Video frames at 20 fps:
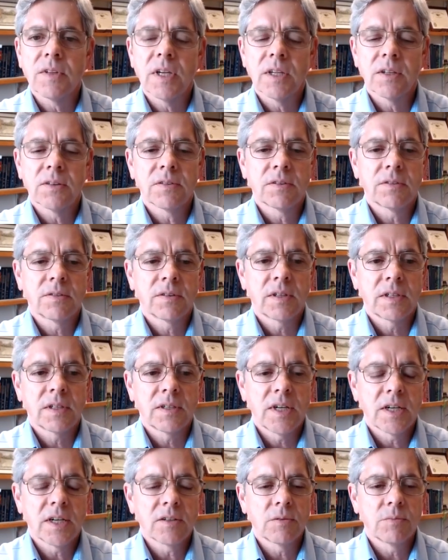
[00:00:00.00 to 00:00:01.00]
as
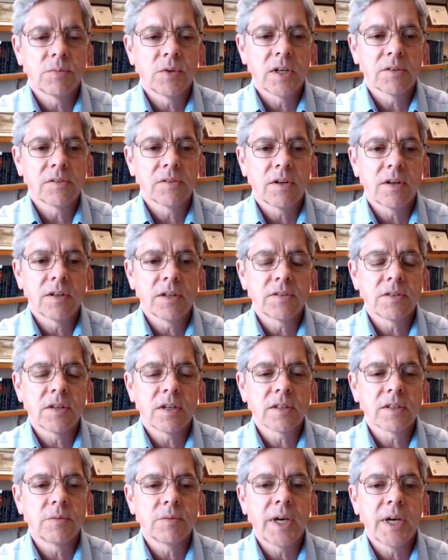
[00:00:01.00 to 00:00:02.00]
Dr. Braun has already
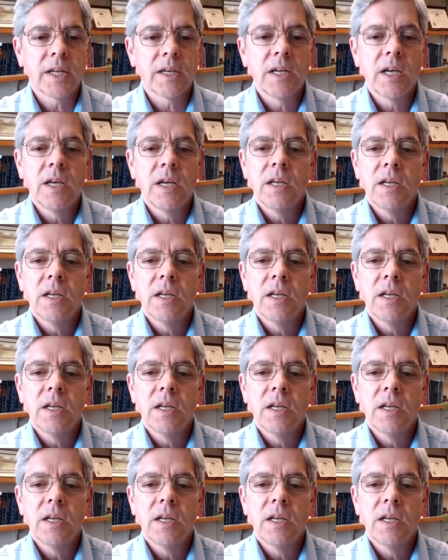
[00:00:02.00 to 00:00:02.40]
talked about,